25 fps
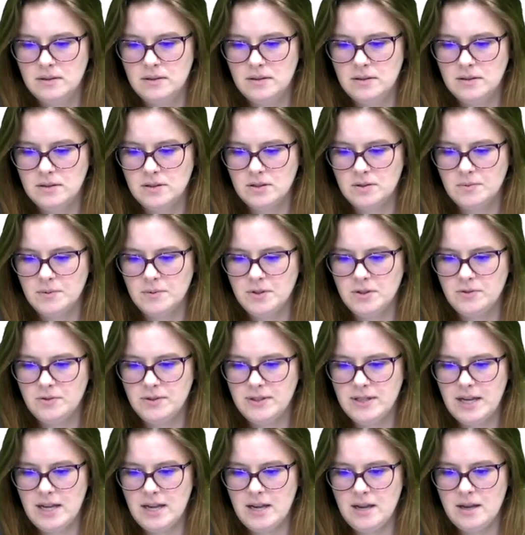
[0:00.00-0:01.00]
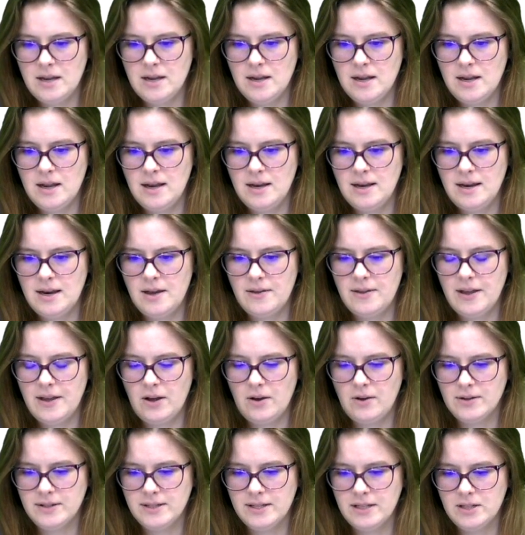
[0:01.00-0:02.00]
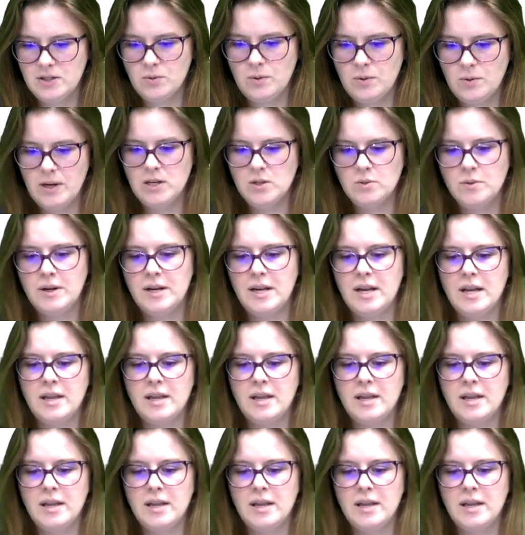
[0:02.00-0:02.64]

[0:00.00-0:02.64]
So I'm going to do date, and now they all say 2020.